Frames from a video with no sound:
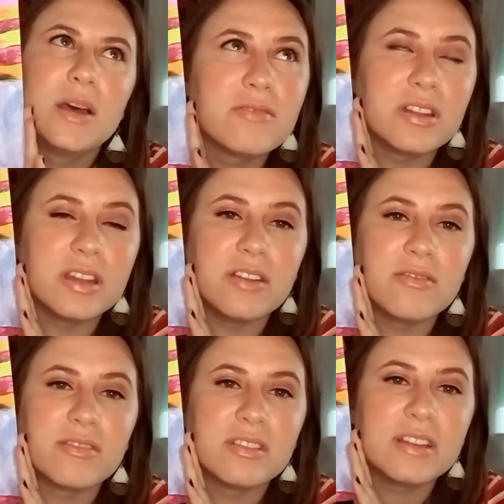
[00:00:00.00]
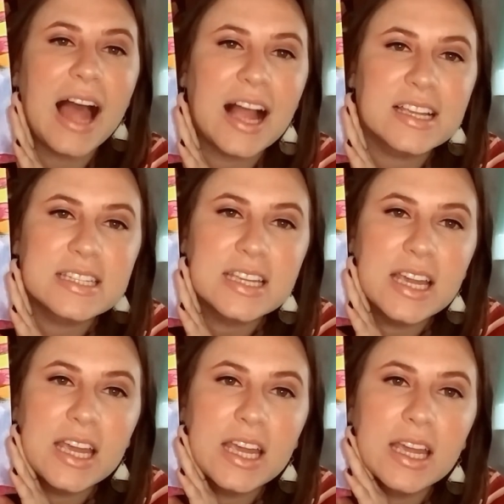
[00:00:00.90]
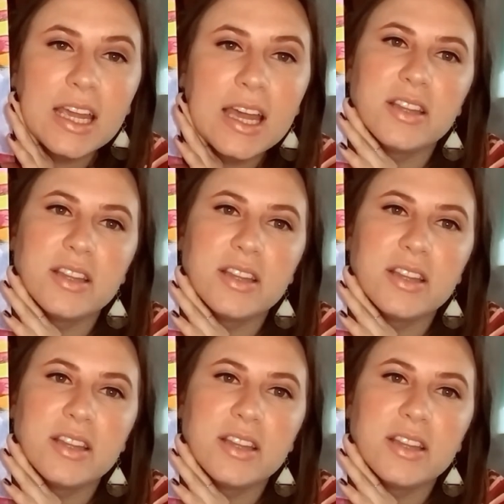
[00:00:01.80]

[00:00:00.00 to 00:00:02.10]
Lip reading: really relaxing.